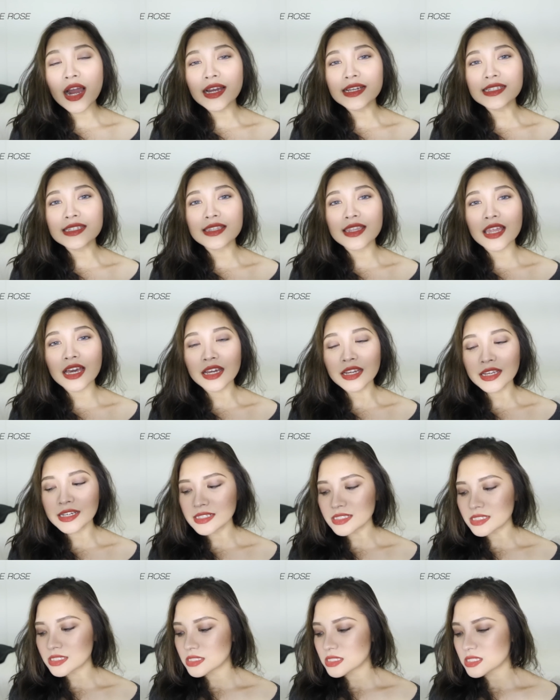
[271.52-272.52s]
guys that
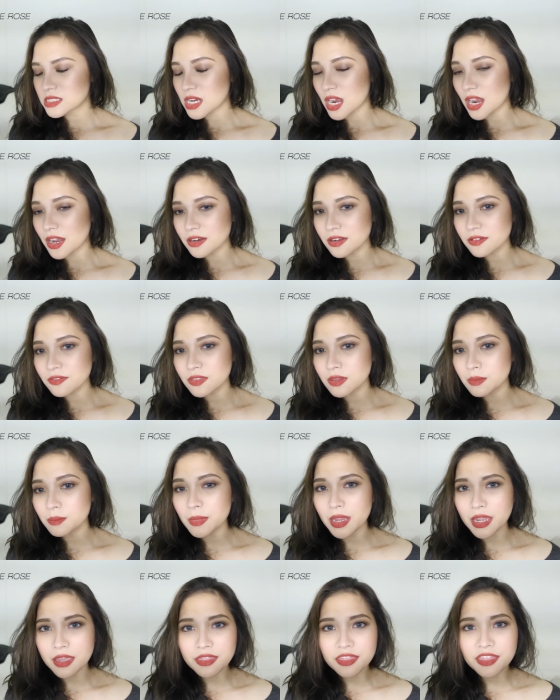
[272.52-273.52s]
is kind of the
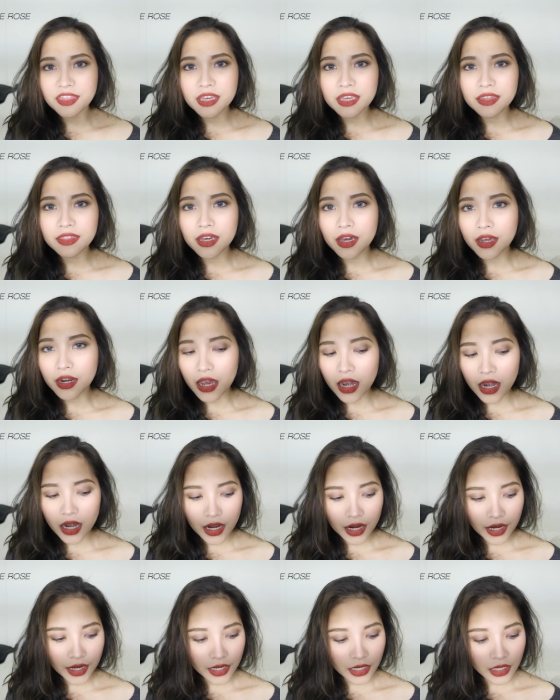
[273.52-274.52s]
main thing that
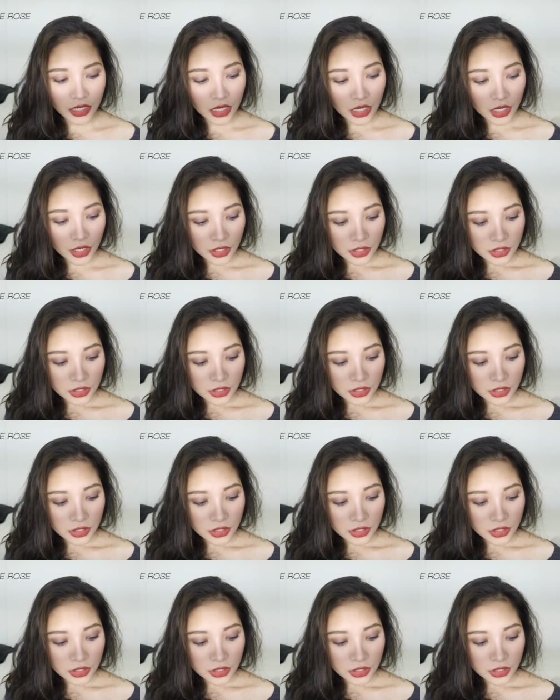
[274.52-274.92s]
I